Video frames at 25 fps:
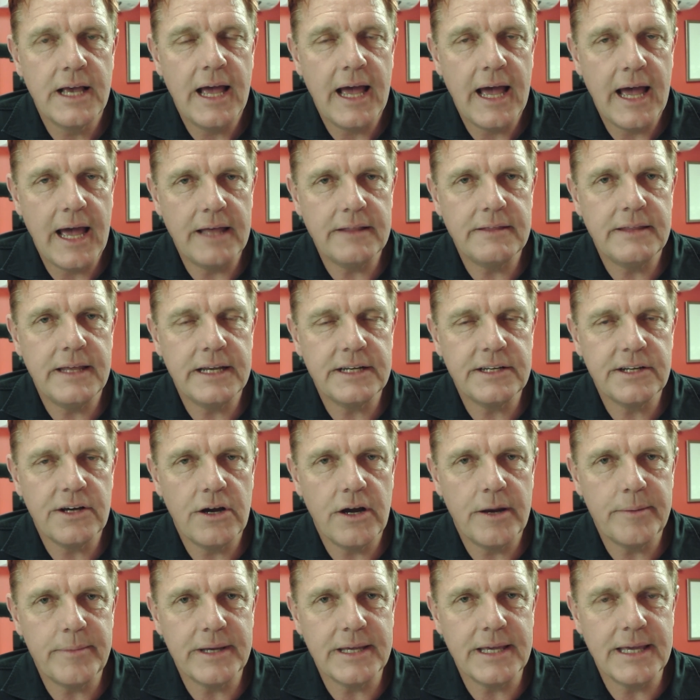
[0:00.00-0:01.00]
had their
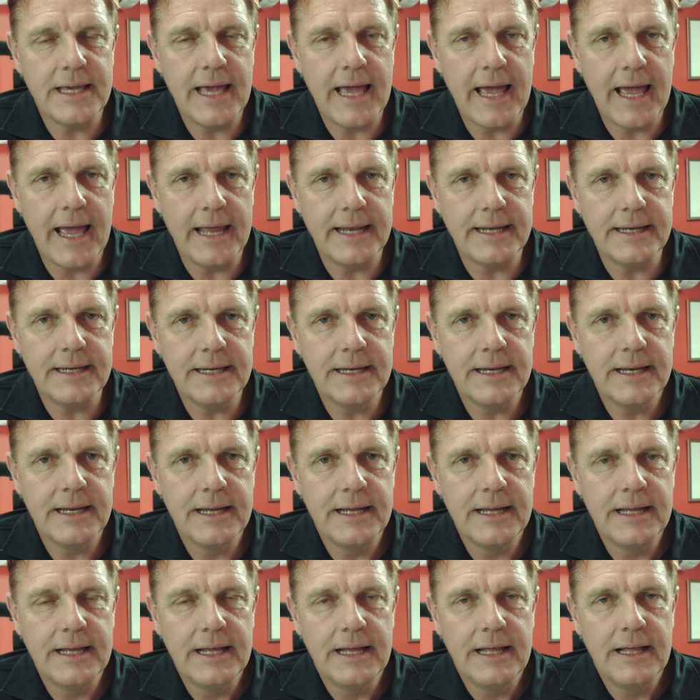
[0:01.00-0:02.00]
time again,
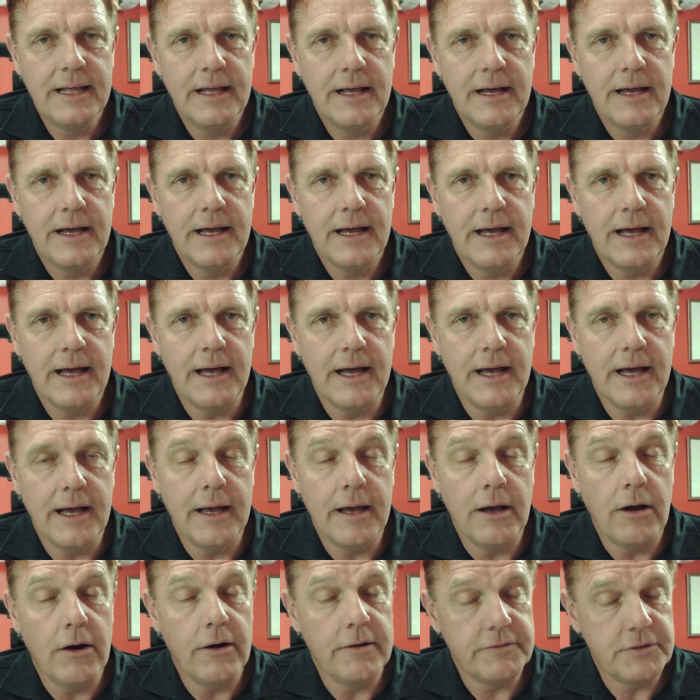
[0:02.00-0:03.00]

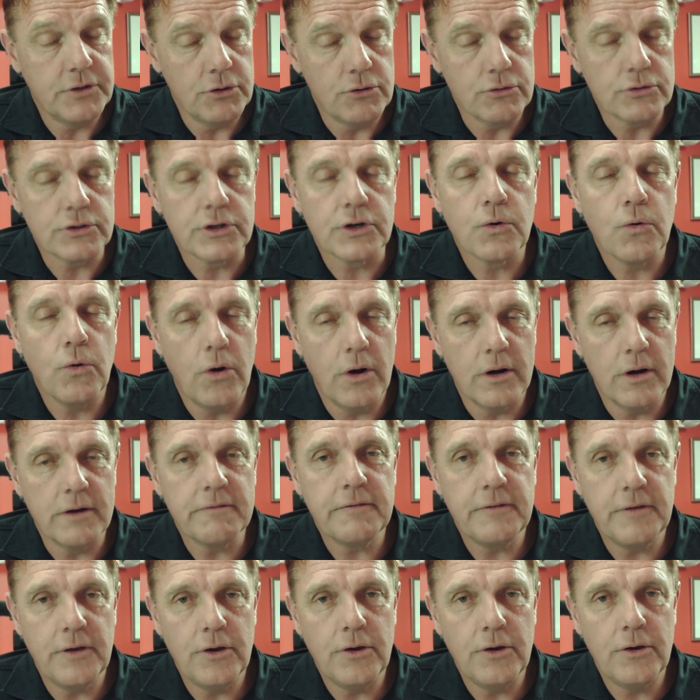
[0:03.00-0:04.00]
I've talked to quite a
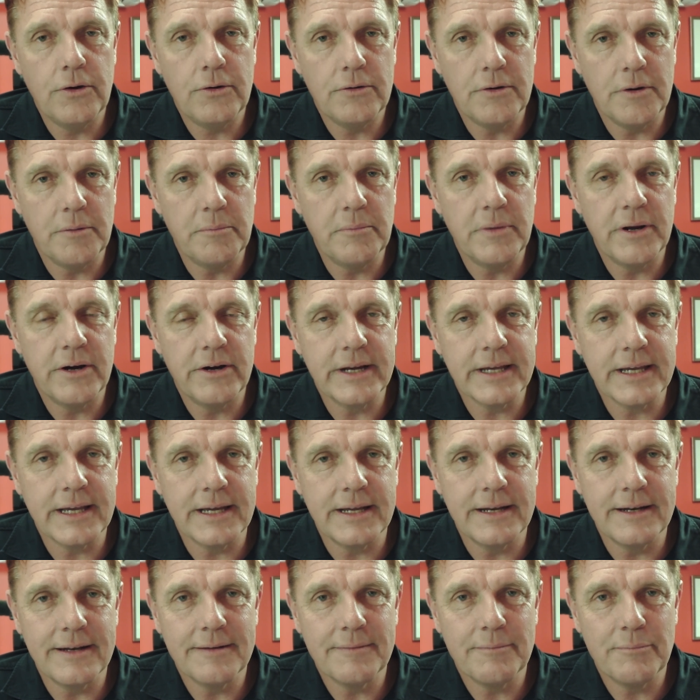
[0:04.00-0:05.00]
few
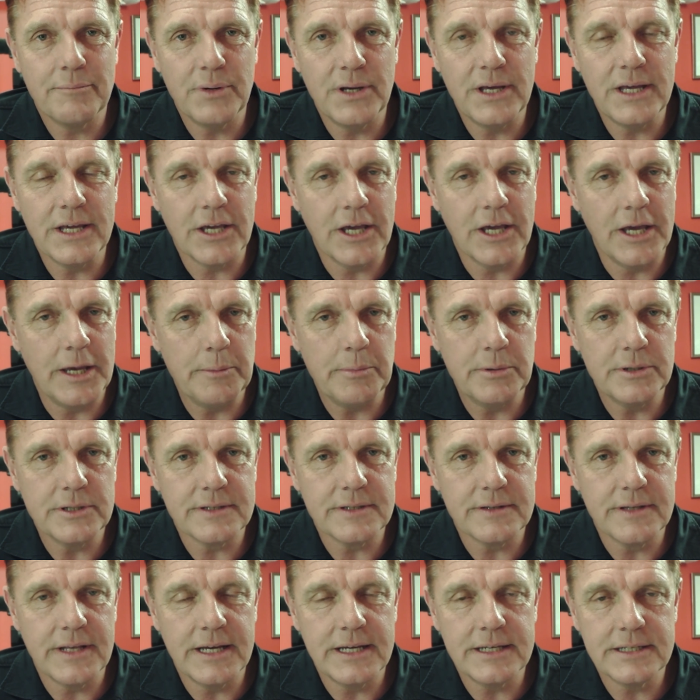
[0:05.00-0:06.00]
American beekeepers,
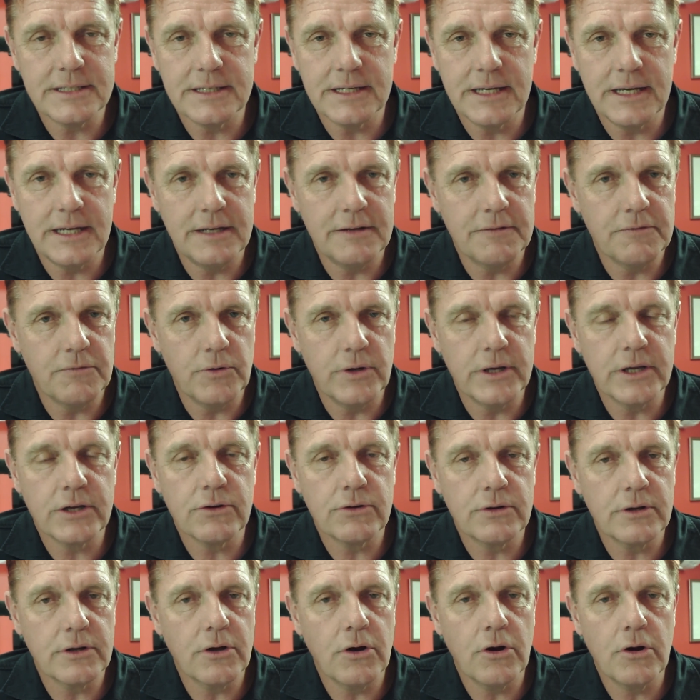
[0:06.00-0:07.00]
and they said if we
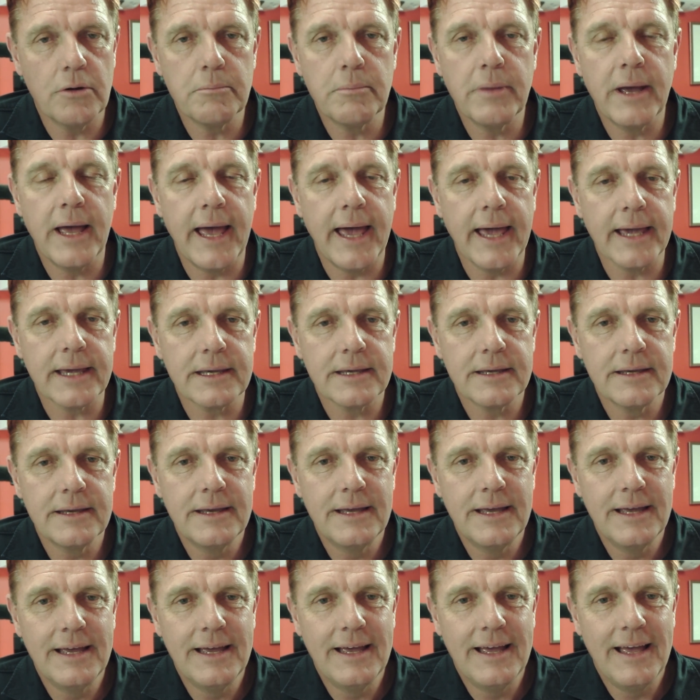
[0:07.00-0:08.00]
could have gone back
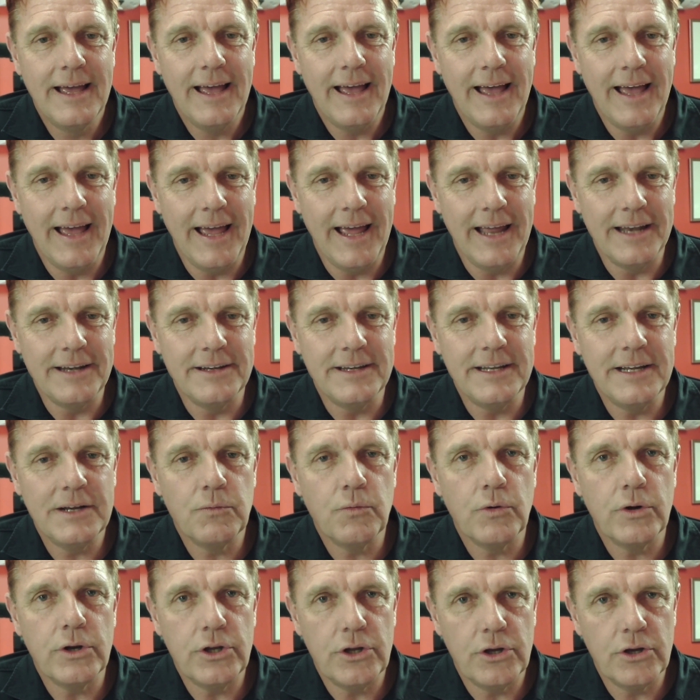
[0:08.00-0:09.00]
and did
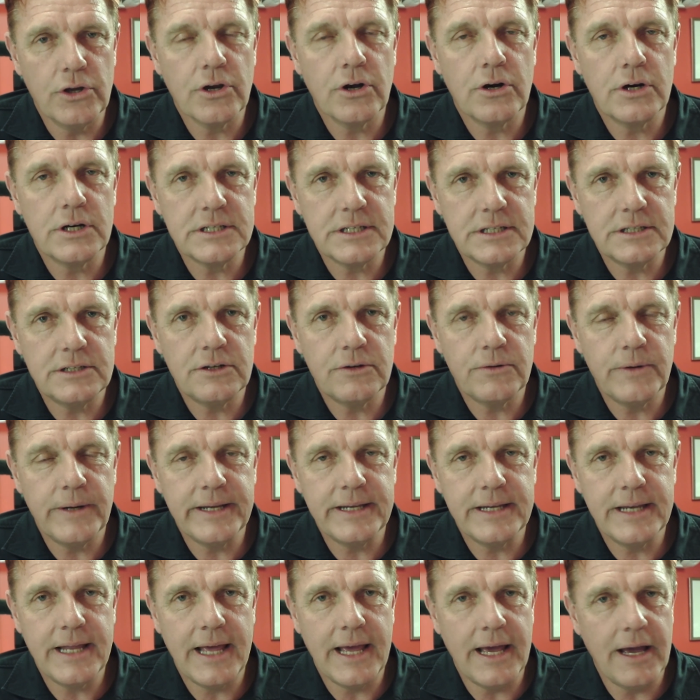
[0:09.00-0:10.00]
what you guys are
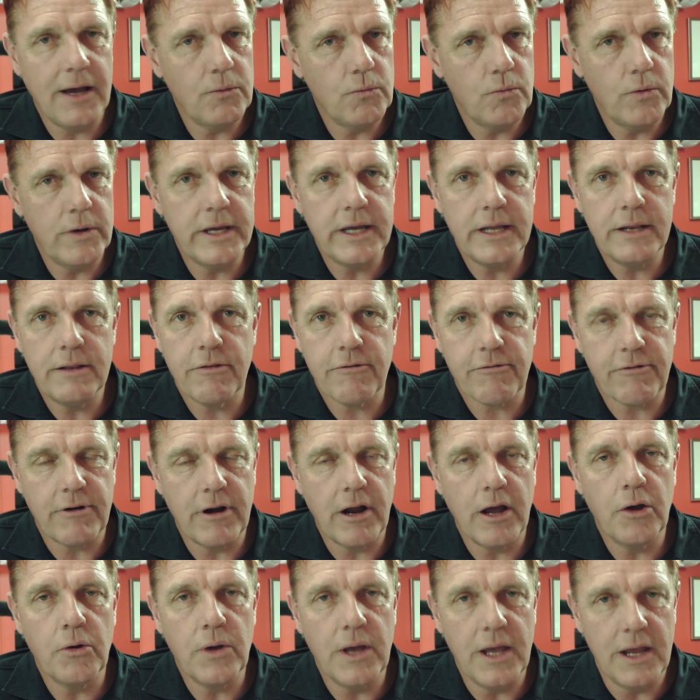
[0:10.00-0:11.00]
doing now, we'd
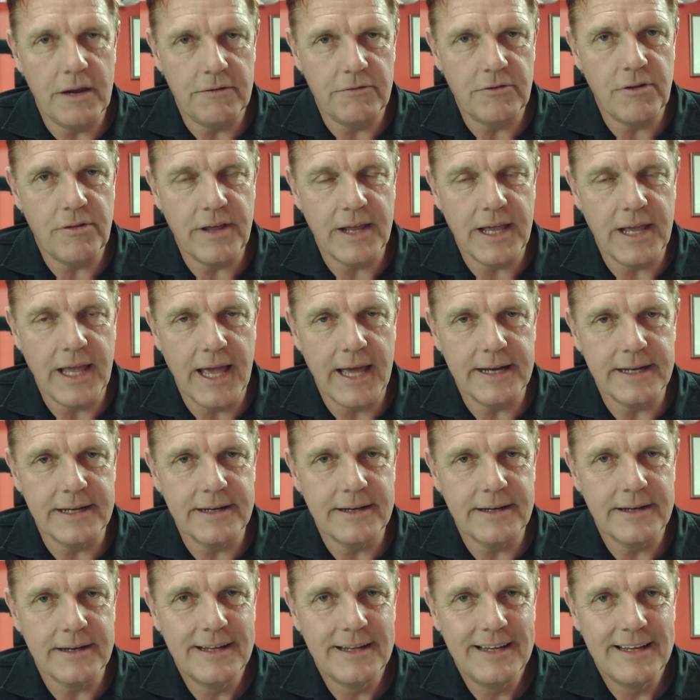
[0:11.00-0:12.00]
throw everything at it,
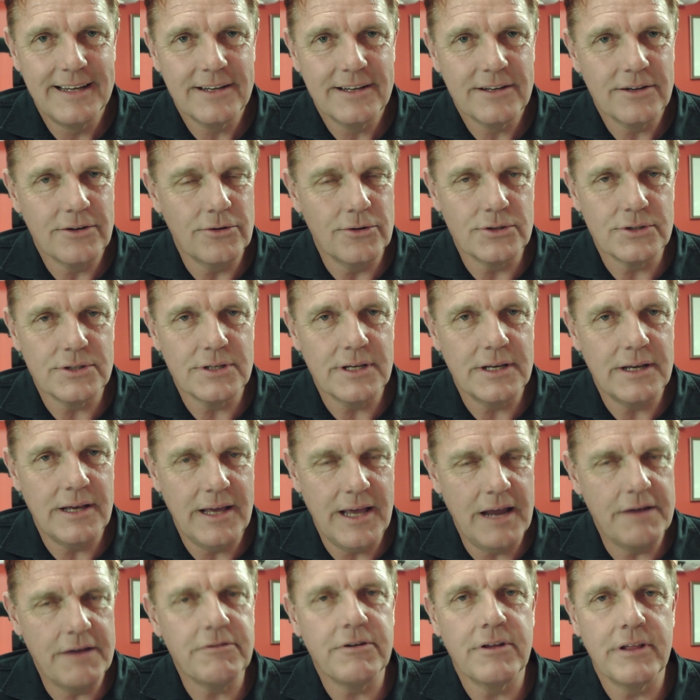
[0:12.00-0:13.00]
because
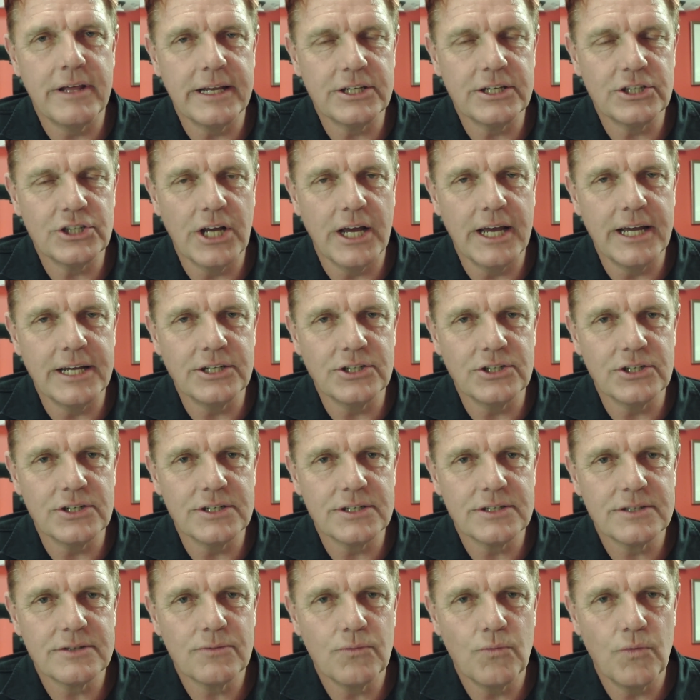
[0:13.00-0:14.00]
everything
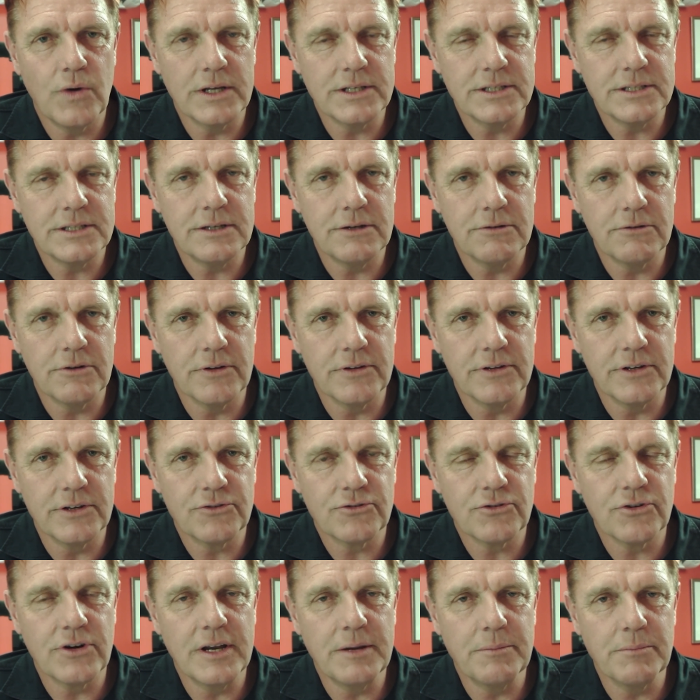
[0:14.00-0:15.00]
changes once you're on the
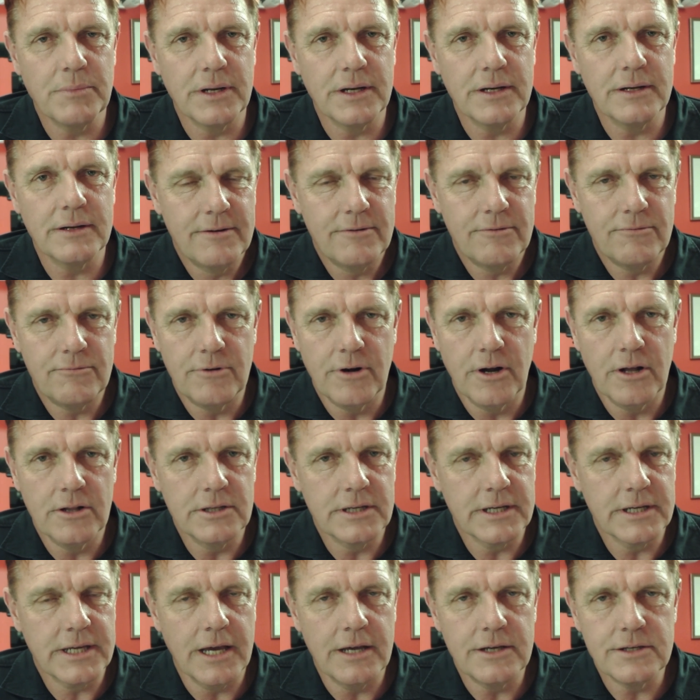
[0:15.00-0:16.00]
treatment
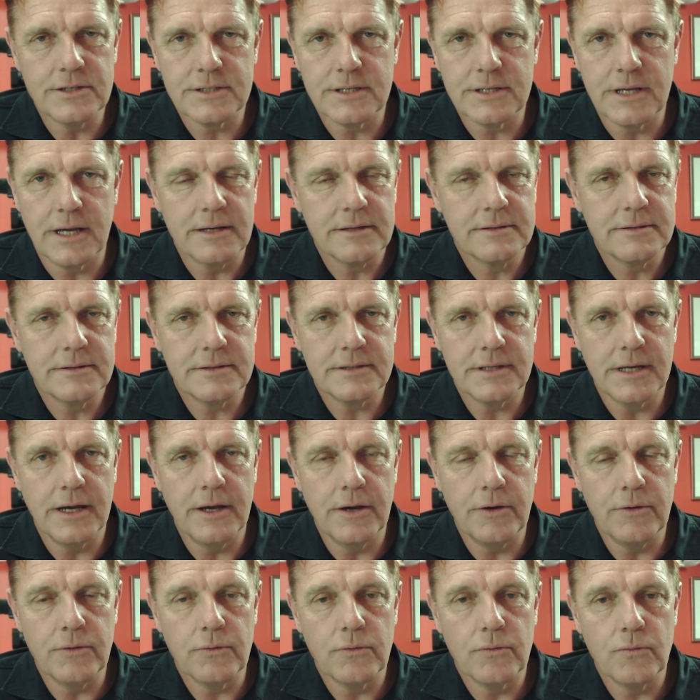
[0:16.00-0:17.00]
roller coaster.
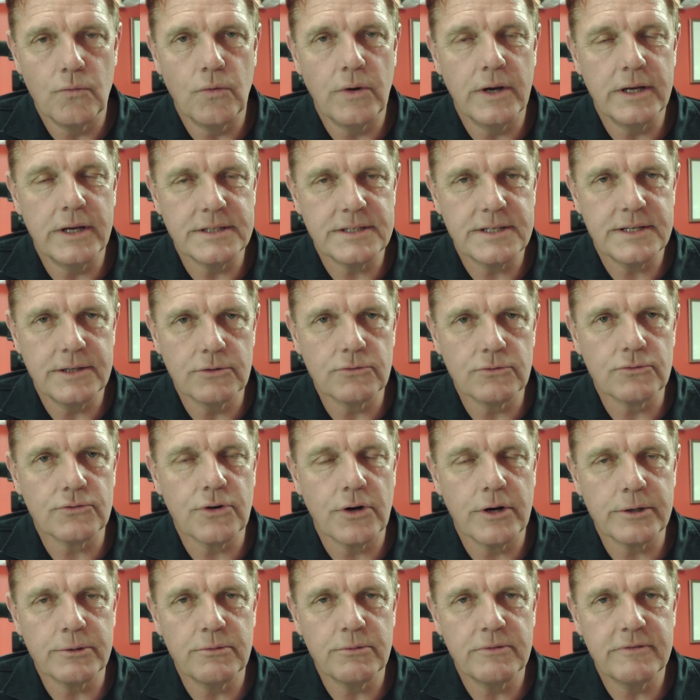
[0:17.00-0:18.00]
So we're still
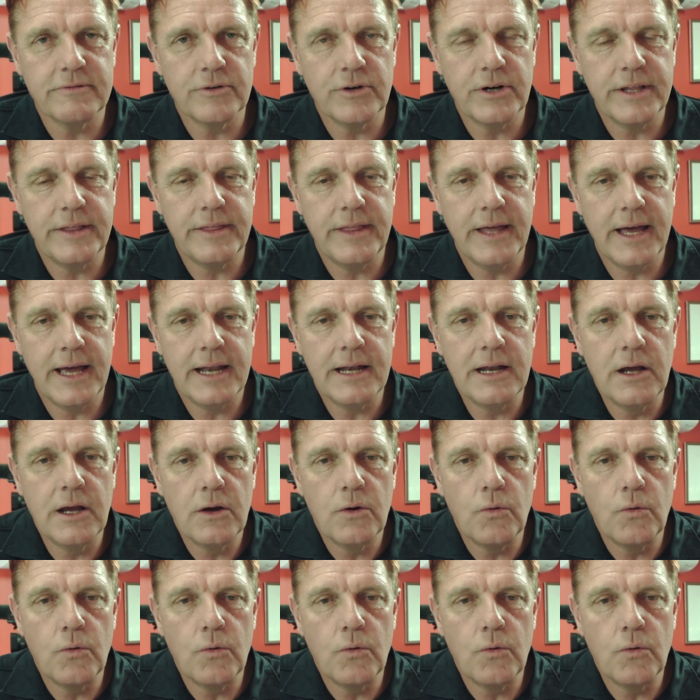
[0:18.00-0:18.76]
trying to avoid that.